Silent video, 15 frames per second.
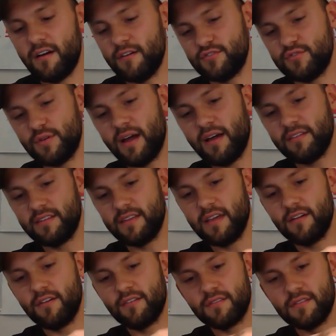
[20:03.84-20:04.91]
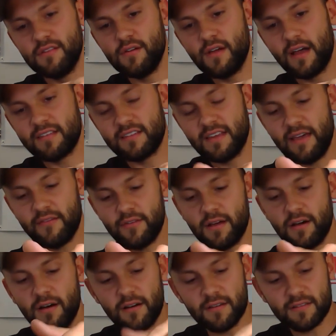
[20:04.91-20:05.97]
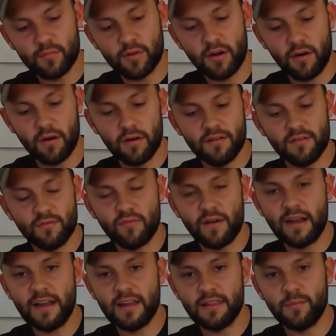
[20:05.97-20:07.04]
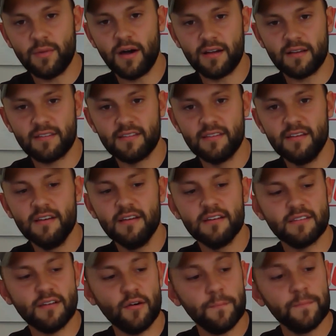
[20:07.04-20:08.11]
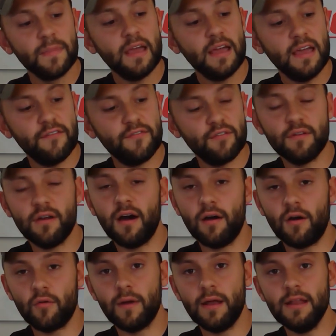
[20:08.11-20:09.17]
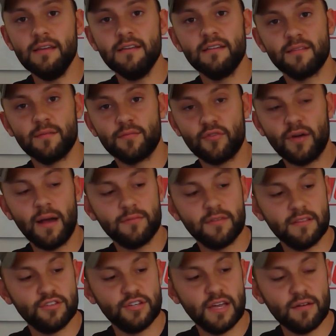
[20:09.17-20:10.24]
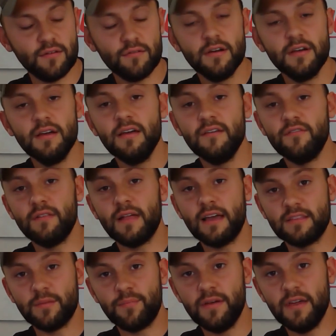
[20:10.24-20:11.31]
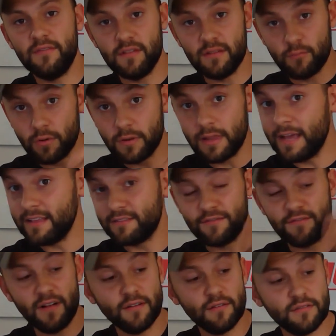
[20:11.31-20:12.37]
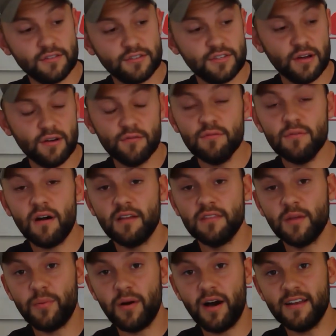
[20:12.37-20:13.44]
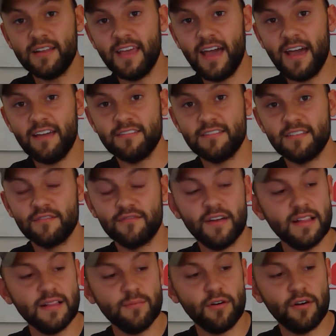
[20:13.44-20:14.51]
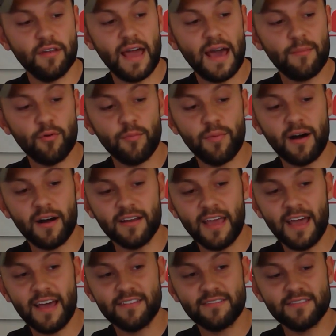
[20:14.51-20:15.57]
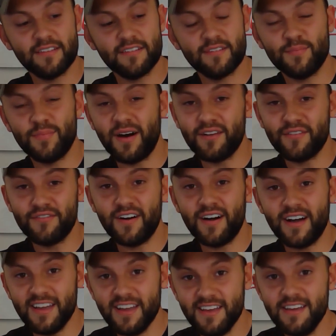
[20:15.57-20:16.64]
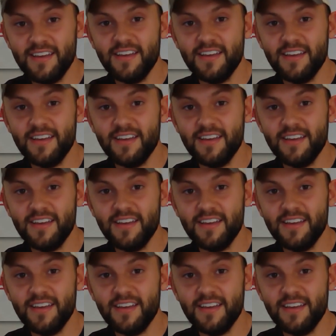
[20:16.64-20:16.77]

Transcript: trials and errors, and you guys can have an awesome car right out of the box. So if you're not already, subscribe to the channel. If you would like to follow the show on the podcast, is available on Apple Podcasts, Spotify,